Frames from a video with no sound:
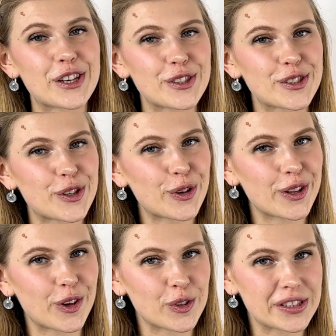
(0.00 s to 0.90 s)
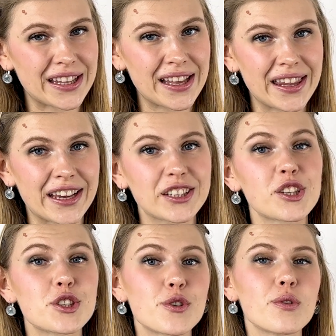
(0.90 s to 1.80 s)
also closely
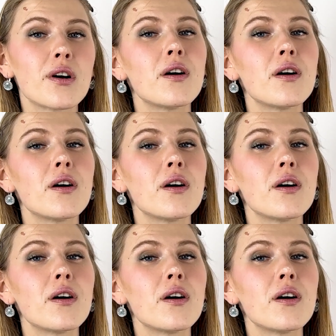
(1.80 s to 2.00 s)
linked to